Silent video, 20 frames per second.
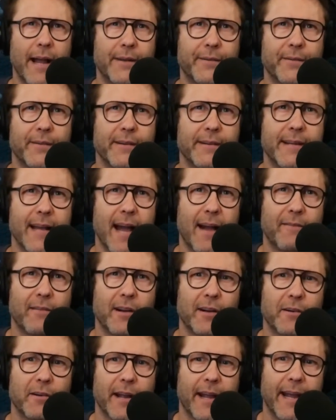entering a
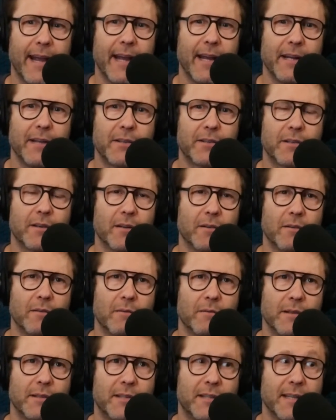tavern underage,
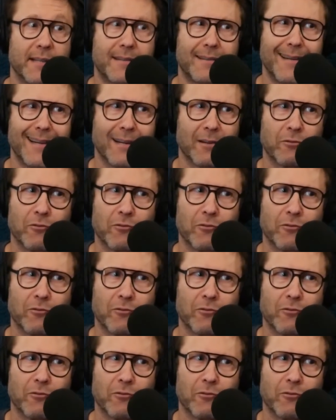resisting